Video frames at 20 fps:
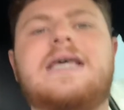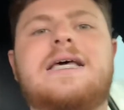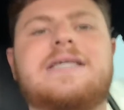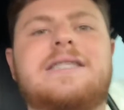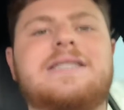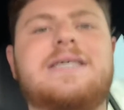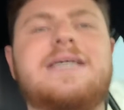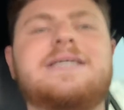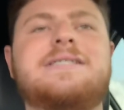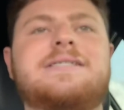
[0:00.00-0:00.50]

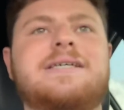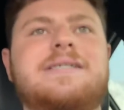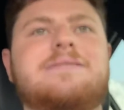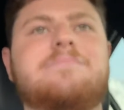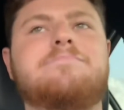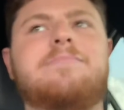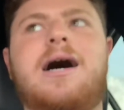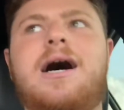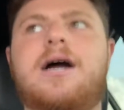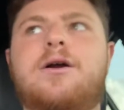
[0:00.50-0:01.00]
this is
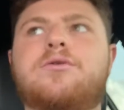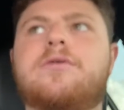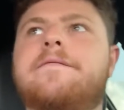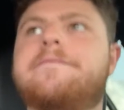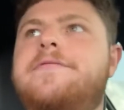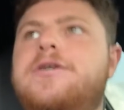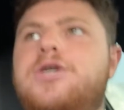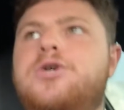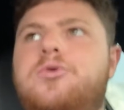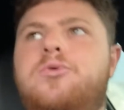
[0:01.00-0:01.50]
my
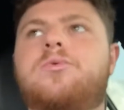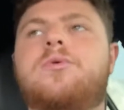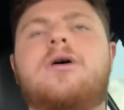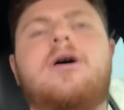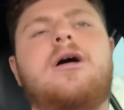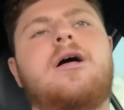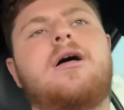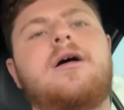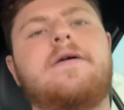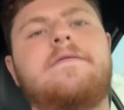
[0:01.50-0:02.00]
review
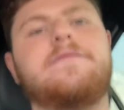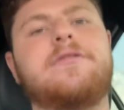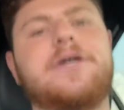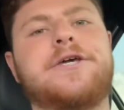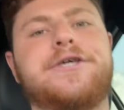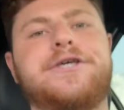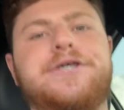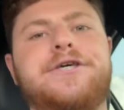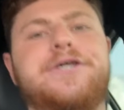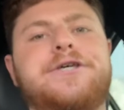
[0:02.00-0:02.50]
of the
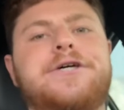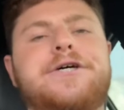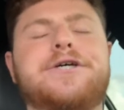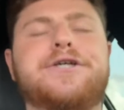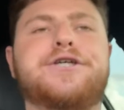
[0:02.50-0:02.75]
Kia